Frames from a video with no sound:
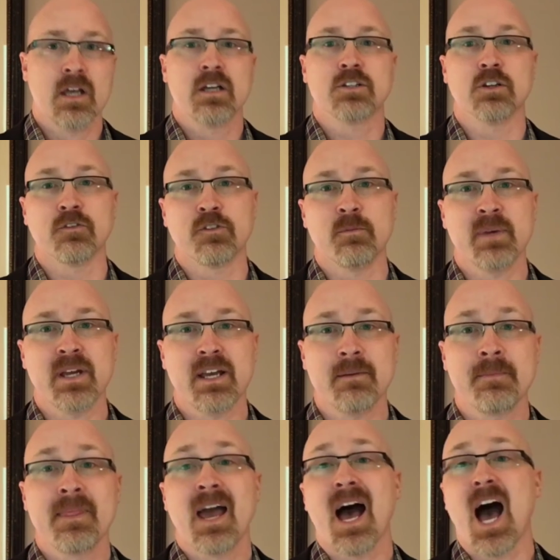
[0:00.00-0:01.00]
So for
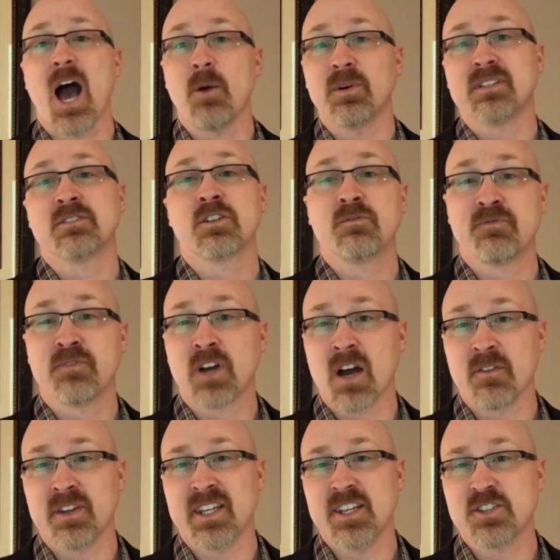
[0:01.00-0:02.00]
me, I would
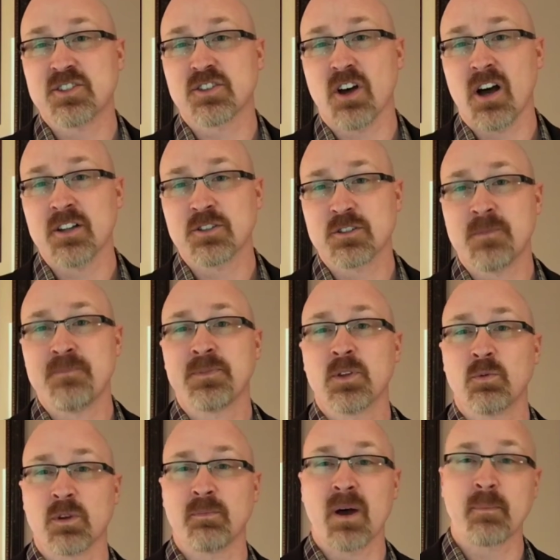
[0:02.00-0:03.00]
cover these thoughts
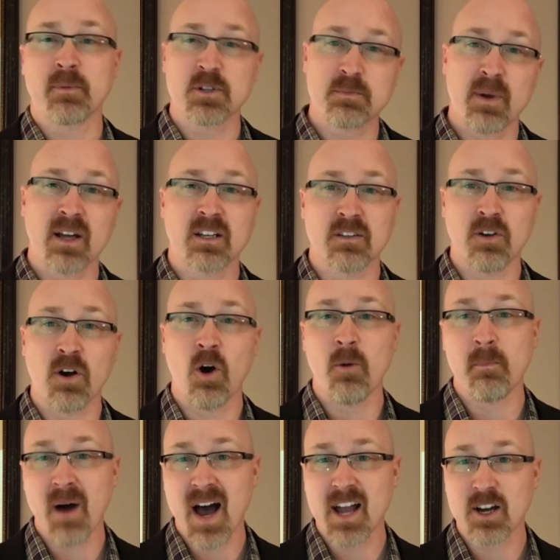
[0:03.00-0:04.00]
with my prospective
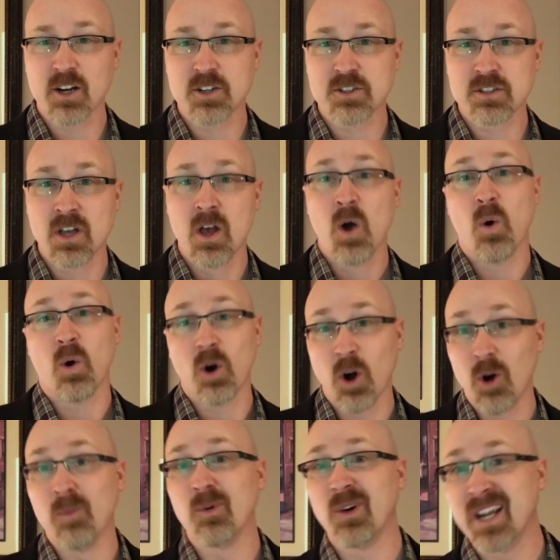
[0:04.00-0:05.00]
home buyers or
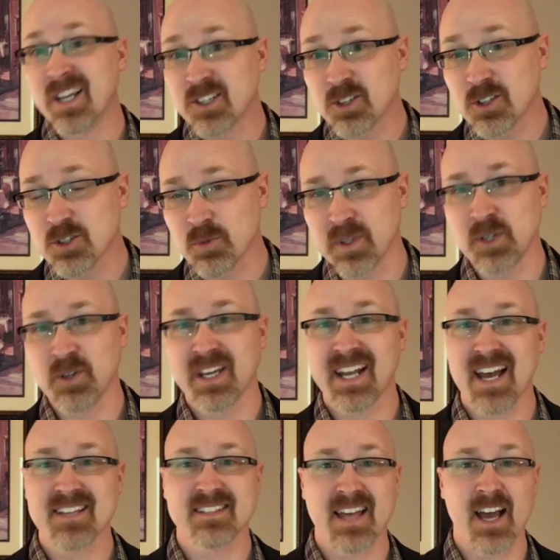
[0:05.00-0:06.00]
home renters when you get
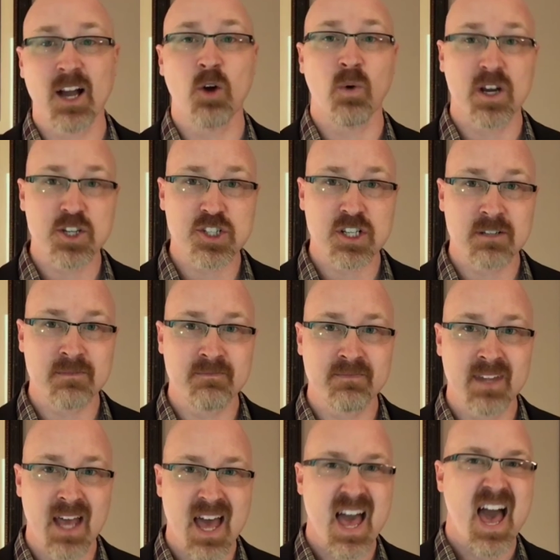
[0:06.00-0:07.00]
asked that question,
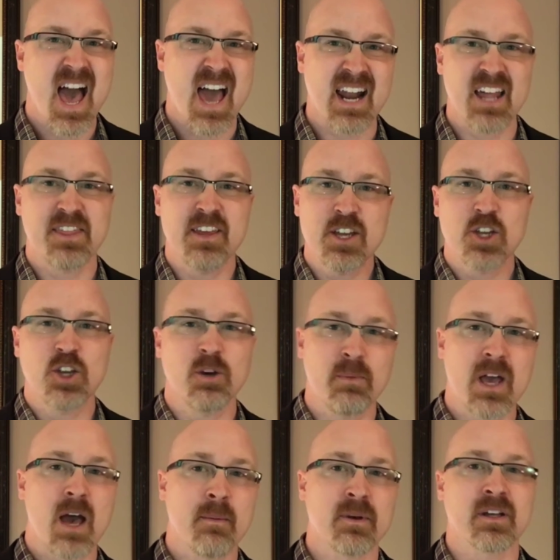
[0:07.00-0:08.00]
and I think you'll
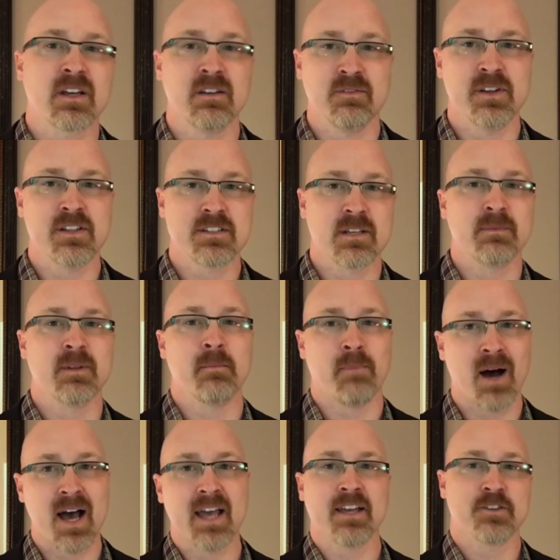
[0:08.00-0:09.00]
be able to convince them that
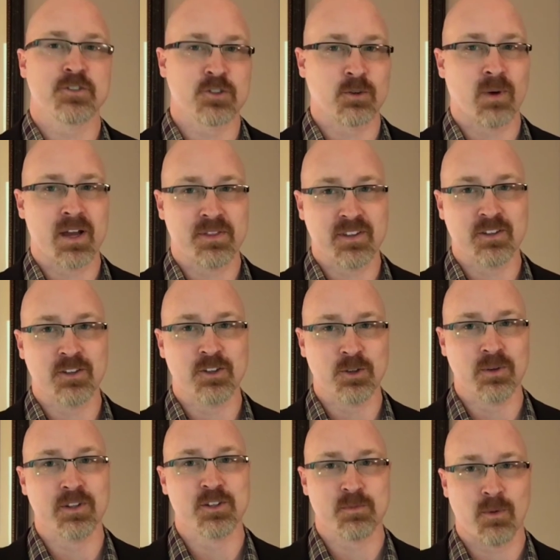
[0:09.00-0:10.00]
buying is the right thing to do
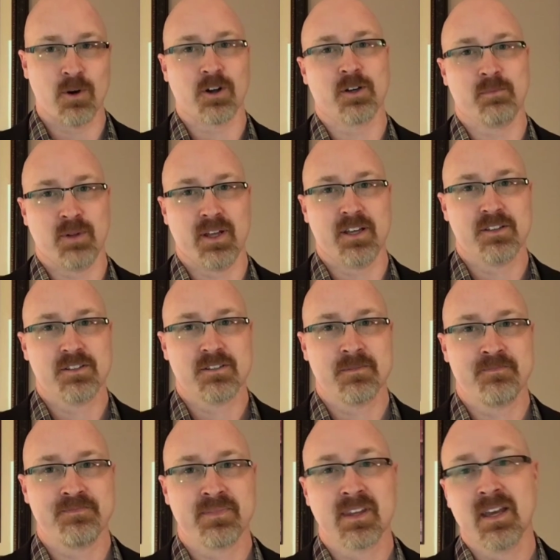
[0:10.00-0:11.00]
in this marketplace.
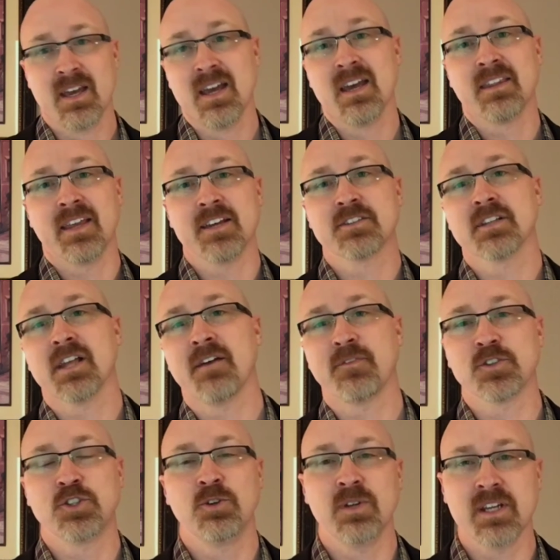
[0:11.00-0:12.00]
Thanks a lot for
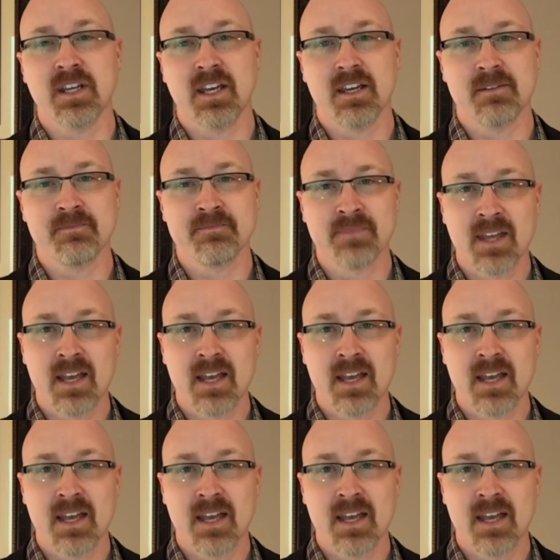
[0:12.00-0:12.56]
tuning in.